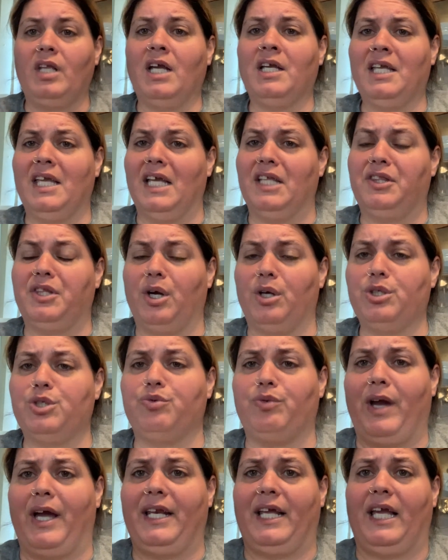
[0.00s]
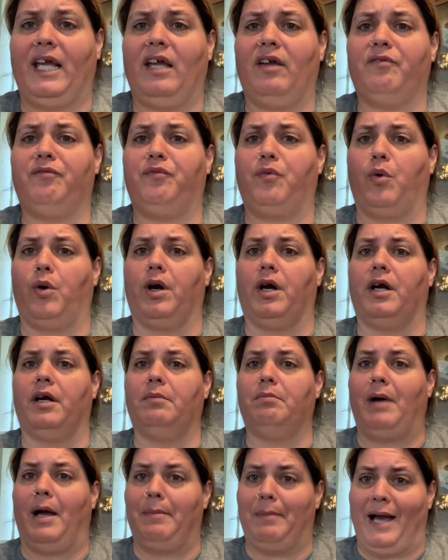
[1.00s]
Get those ready for
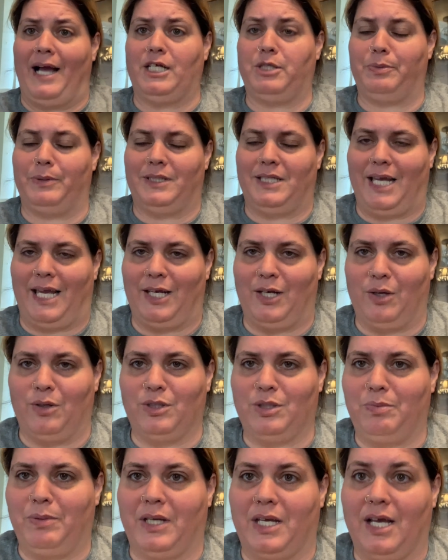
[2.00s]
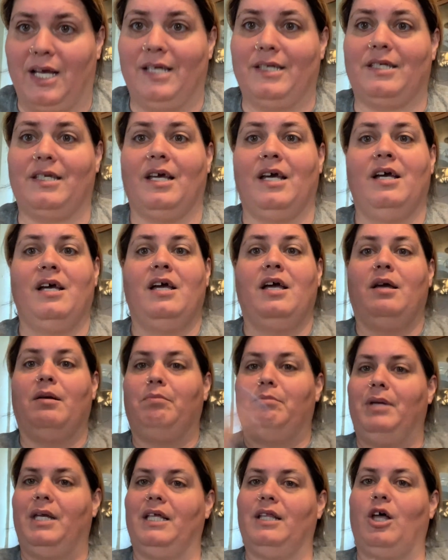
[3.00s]
my mashed potatoes because
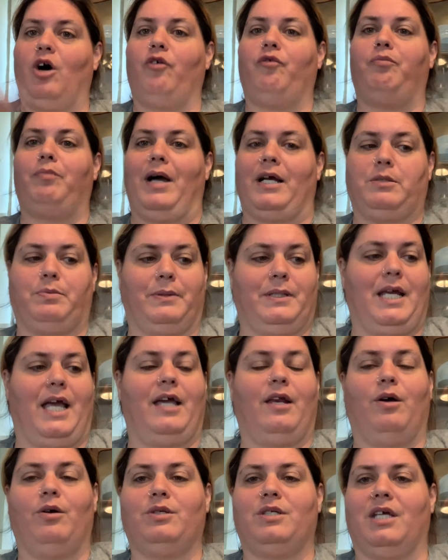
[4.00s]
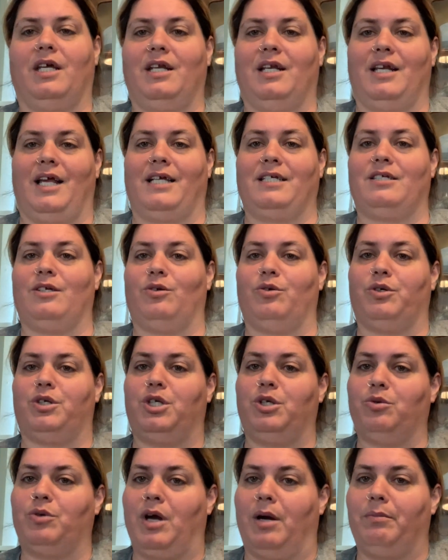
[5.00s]
meatloaf, mashed potatoes, and a nice little
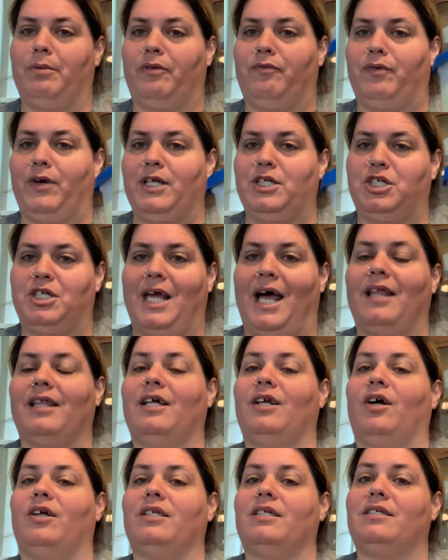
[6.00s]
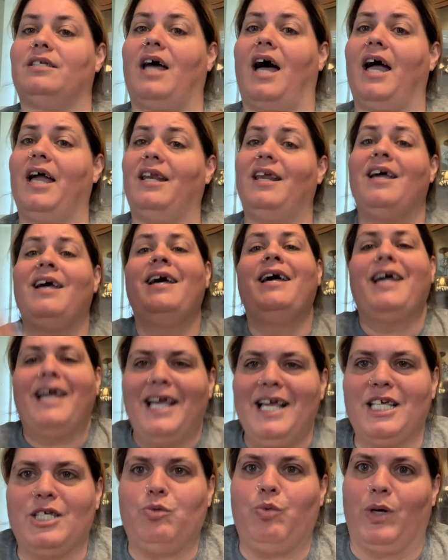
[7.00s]
cucumber fresh salad on the side
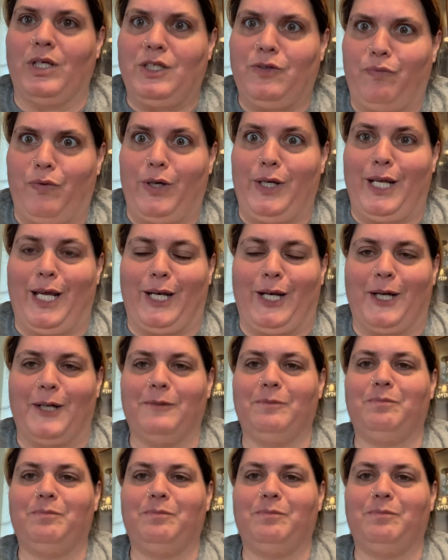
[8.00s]
is what's for dinner.